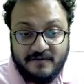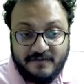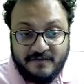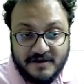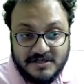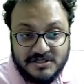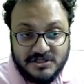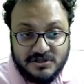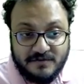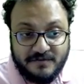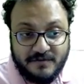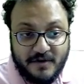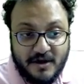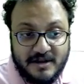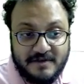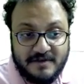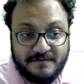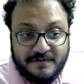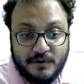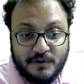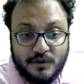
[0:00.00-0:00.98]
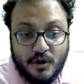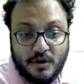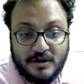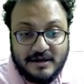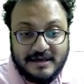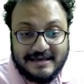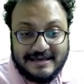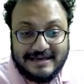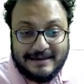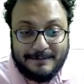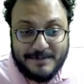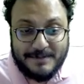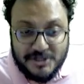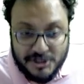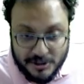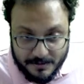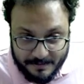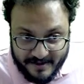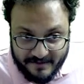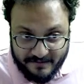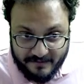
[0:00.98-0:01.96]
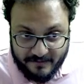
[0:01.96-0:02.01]
First of all, if you go
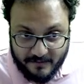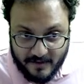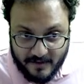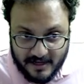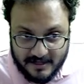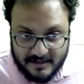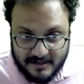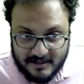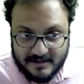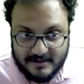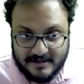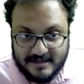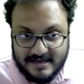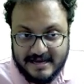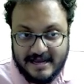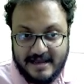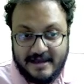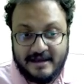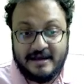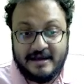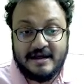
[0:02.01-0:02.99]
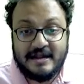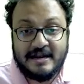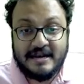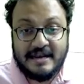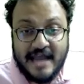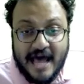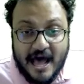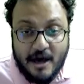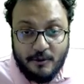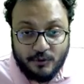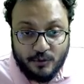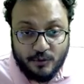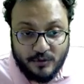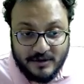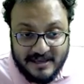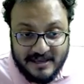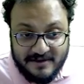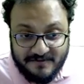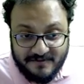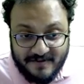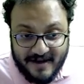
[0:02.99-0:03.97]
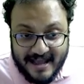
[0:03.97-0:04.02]
Bishop F1, okay. Now Rook
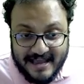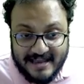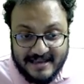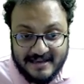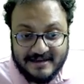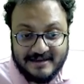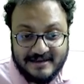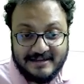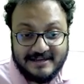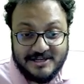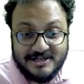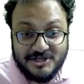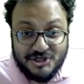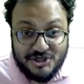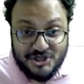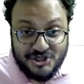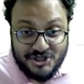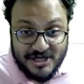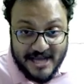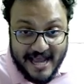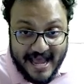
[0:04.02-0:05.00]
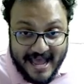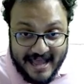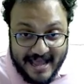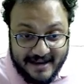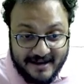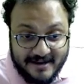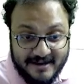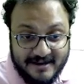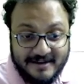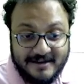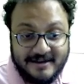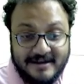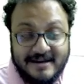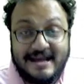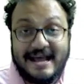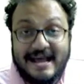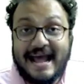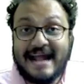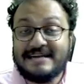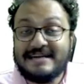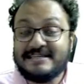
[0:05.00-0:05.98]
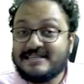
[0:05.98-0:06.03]
E5, check,
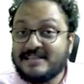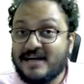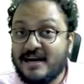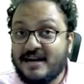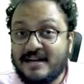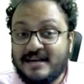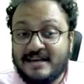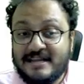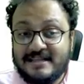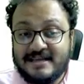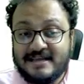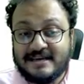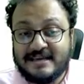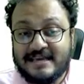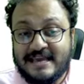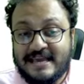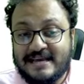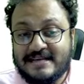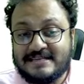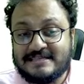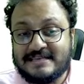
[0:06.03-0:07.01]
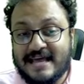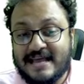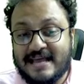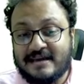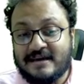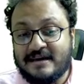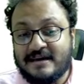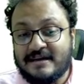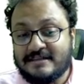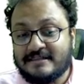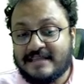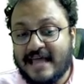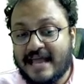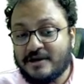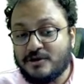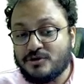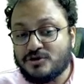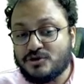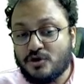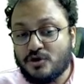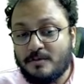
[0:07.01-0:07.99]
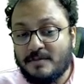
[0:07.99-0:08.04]
and suddenly the king is like, thank you
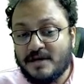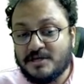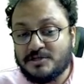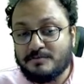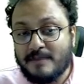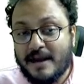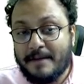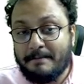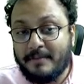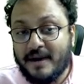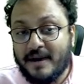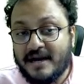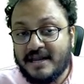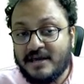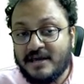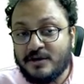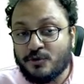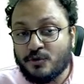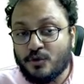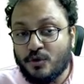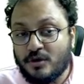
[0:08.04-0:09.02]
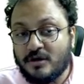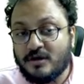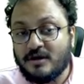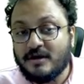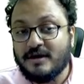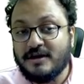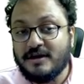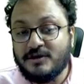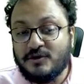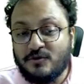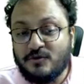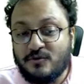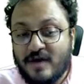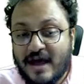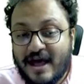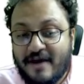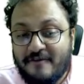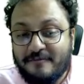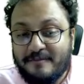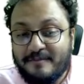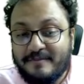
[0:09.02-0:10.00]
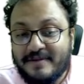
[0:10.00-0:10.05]
so much my buddy rook you
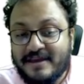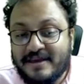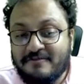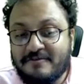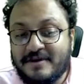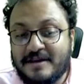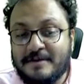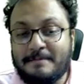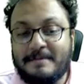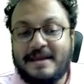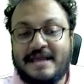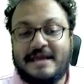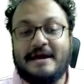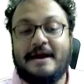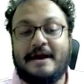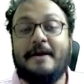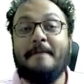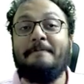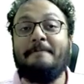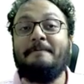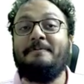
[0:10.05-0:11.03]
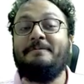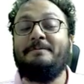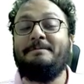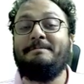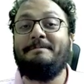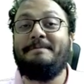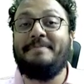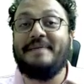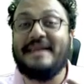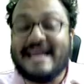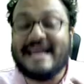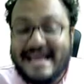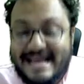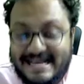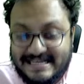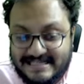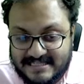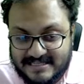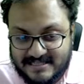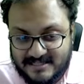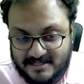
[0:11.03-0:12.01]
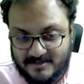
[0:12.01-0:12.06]
have given me a
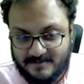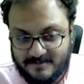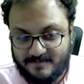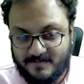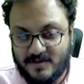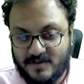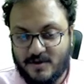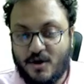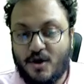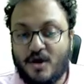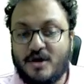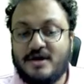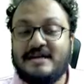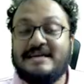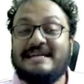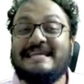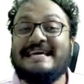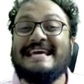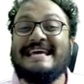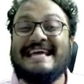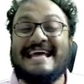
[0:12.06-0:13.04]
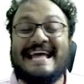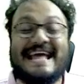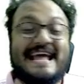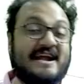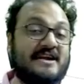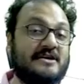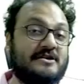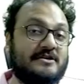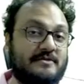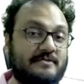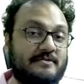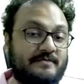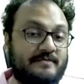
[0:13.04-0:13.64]
place on d8